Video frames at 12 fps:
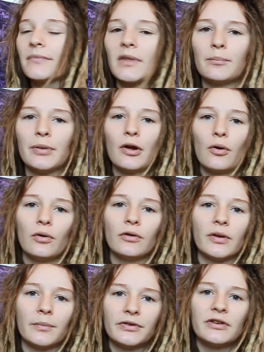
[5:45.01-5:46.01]
the big
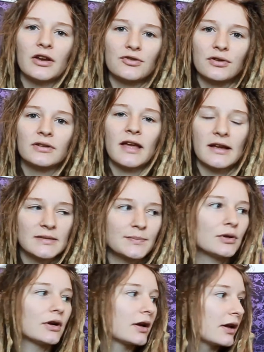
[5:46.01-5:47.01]
old obstetric
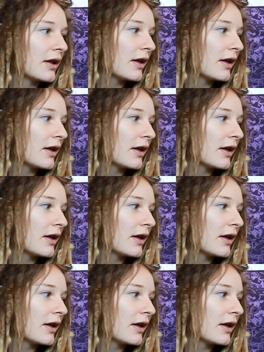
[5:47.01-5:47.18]
textbook,